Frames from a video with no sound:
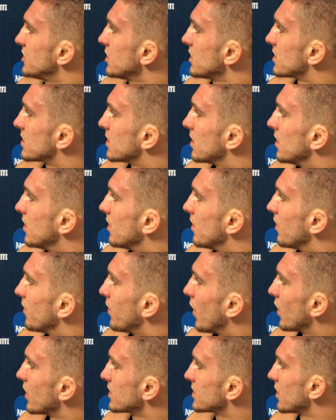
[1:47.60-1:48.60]
It's just
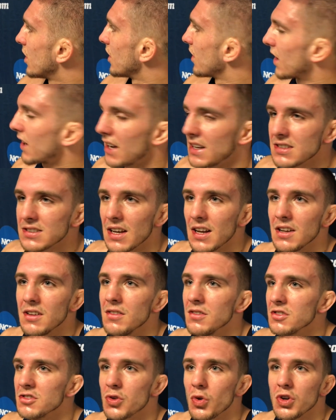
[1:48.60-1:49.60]
focused on, like I said,
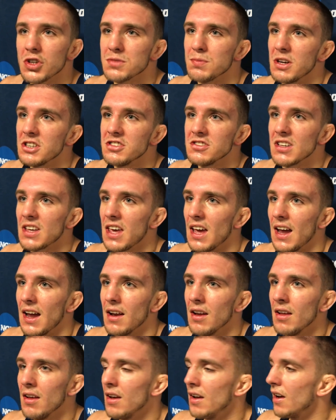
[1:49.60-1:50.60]
score as much as you
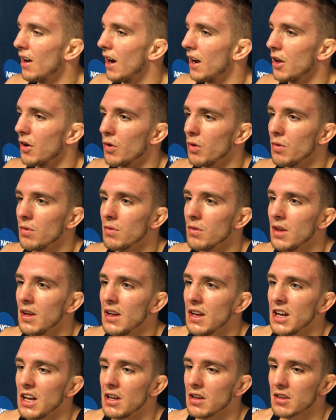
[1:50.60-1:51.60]
can. I know
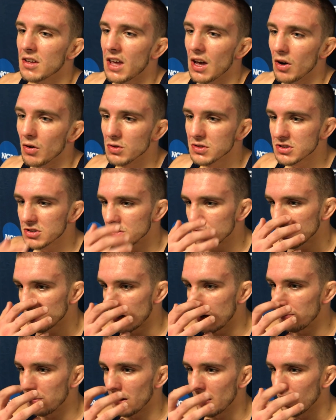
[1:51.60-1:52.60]
Kale was
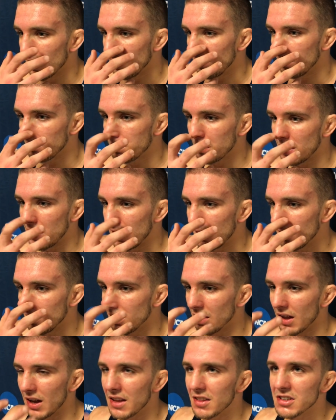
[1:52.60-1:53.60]
keeping it pretty
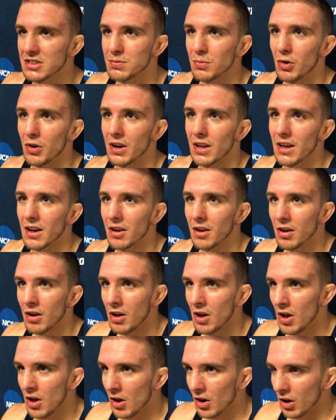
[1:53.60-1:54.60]
light this morning.
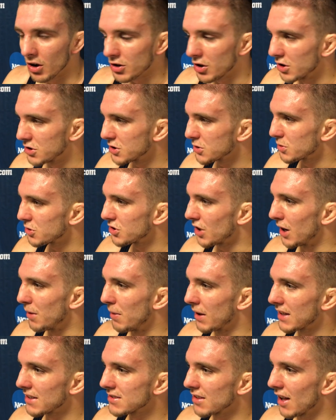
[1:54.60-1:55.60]
Our coaches were trying
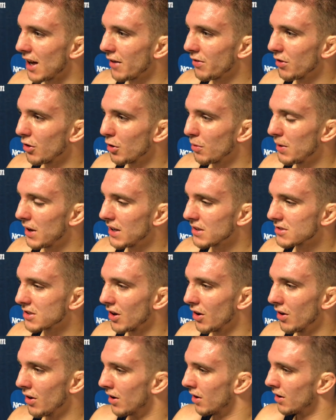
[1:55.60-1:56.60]
to make us laugh a little bit,
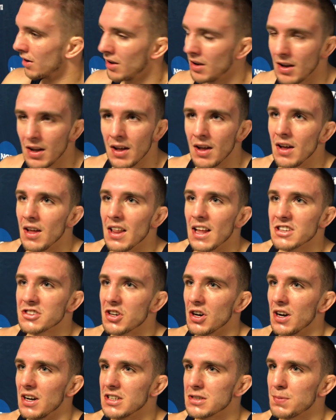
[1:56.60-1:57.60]
so that's
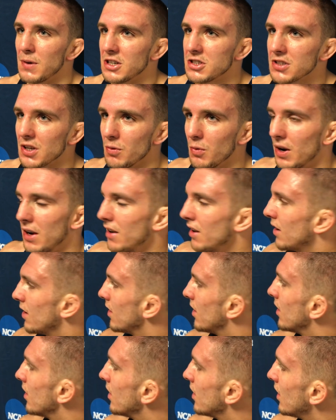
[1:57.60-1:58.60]
good, especially when,
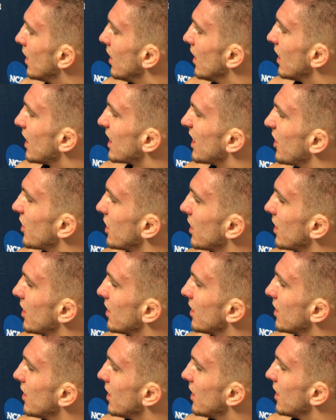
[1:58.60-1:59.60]
you know, you
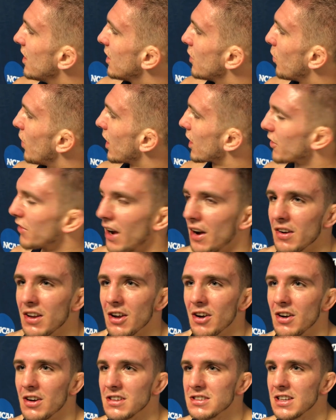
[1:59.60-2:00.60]
walk around
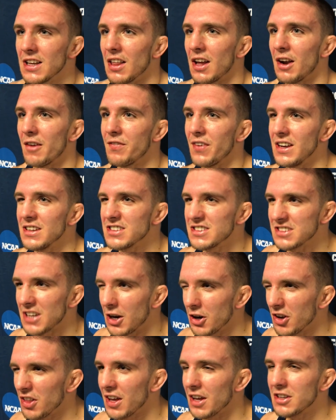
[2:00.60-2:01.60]
here and you see a lot of faces
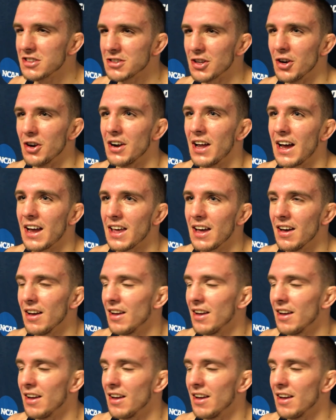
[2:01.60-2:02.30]
that are like staring at you.